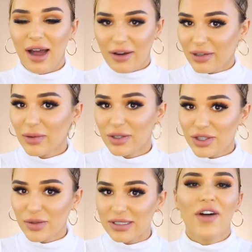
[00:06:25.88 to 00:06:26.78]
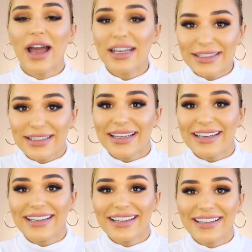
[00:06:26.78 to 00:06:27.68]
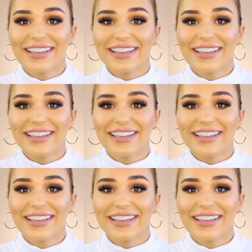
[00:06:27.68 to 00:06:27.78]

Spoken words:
I really want to do it. Finally